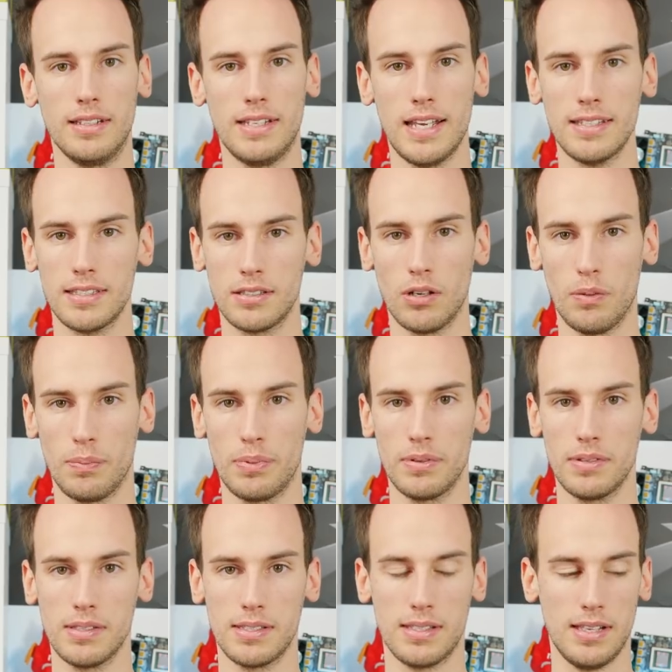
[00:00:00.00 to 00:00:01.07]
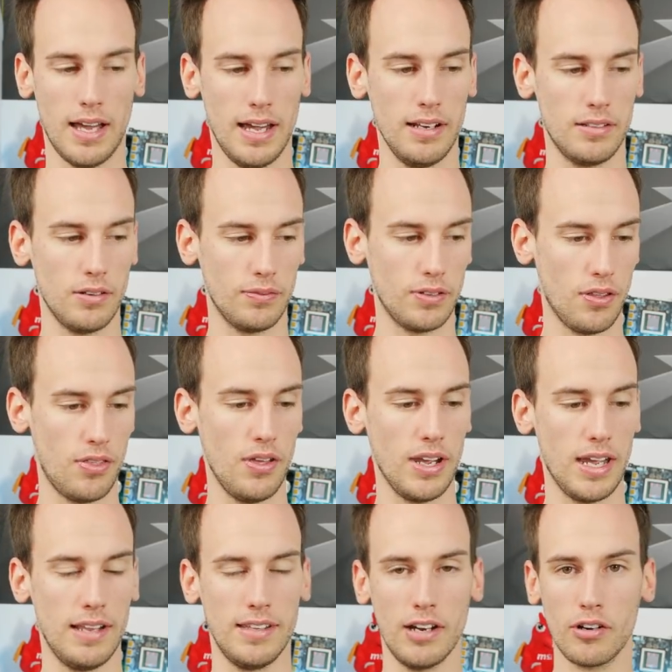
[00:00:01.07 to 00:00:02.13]
the desktop slide of the
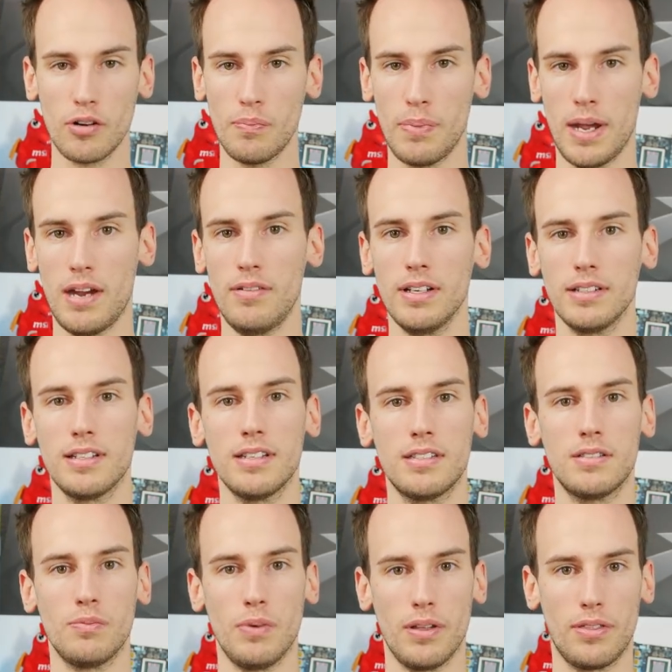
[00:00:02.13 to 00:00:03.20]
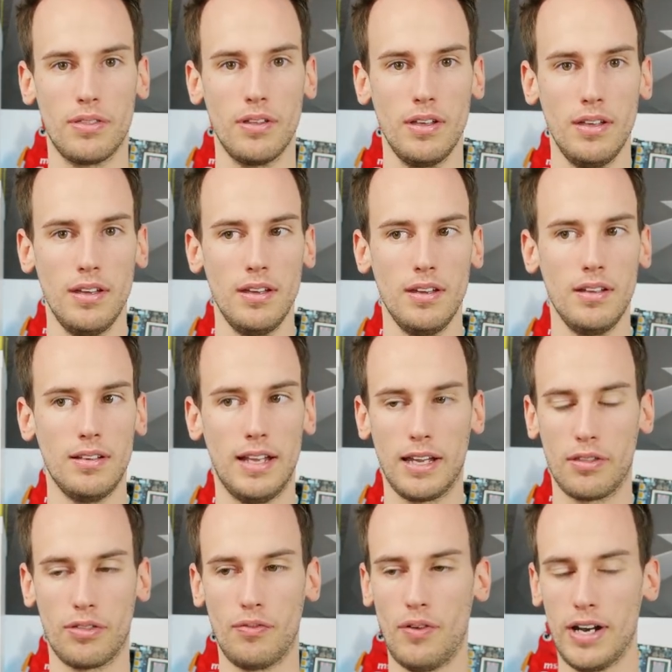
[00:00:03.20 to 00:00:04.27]
thing. And they're comparing this with
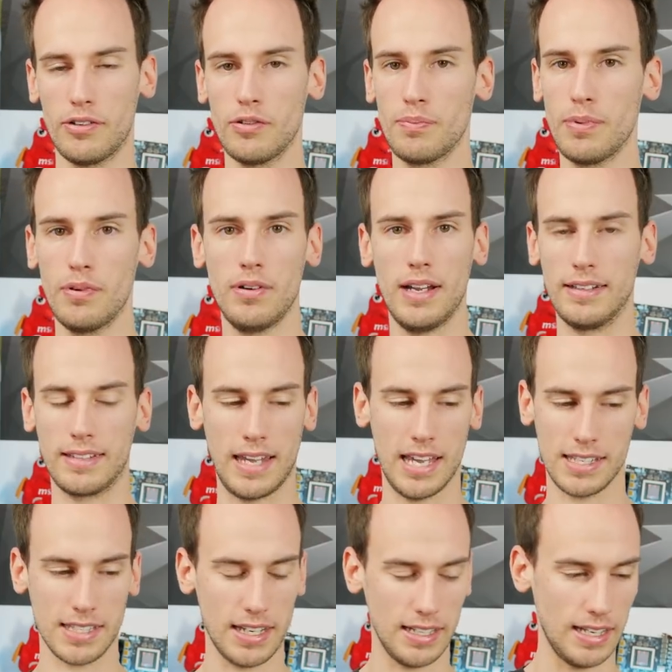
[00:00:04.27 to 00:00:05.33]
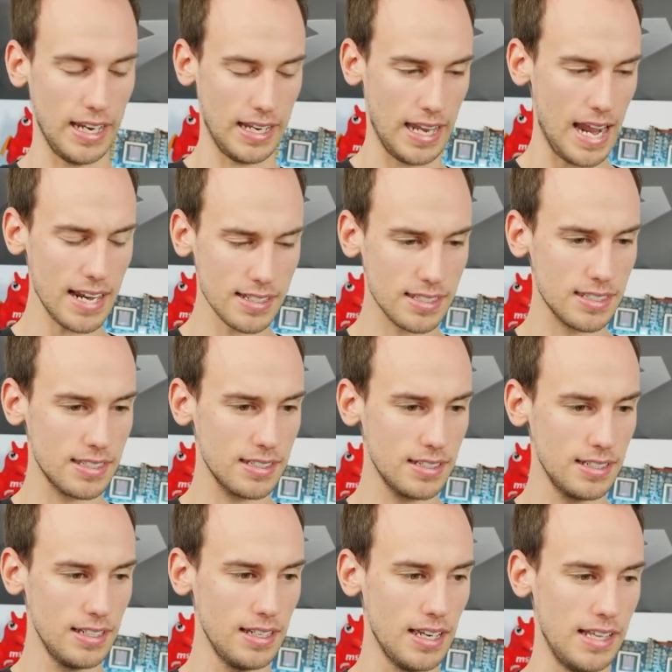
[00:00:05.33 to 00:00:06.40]
like Threadripper and Cascade Lake X,
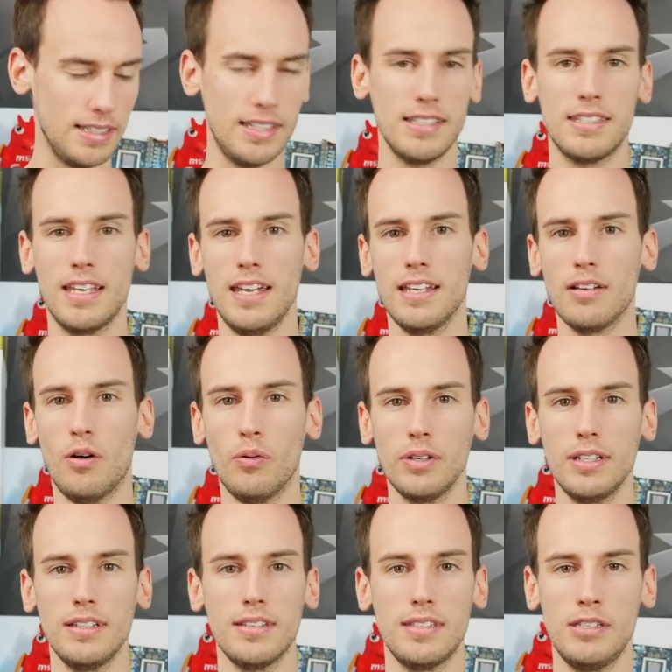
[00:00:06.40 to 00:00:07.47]
and then saying only